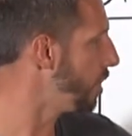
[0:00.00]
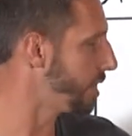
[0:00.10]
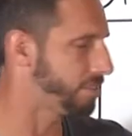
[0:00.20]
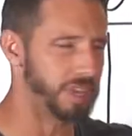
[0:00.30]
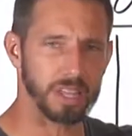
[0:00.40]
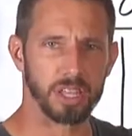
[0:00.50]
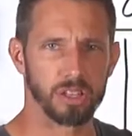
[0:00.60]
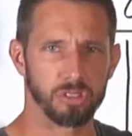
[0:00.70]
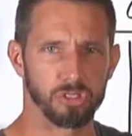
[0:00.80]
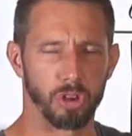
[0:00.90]

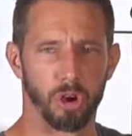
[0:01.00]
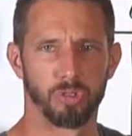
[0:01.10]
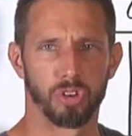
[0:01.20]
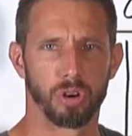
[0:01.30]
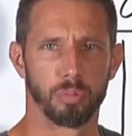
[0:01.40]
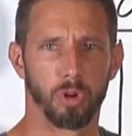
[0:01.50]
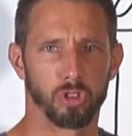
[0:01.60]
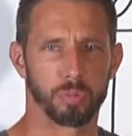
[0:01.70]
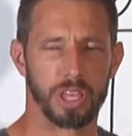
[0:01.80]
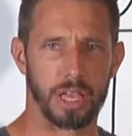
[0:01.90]
attendance over
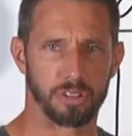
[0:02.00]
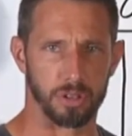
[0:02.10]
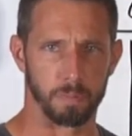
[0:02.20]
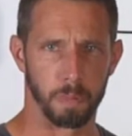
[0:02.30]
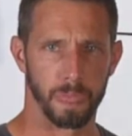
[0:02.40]
multiplication.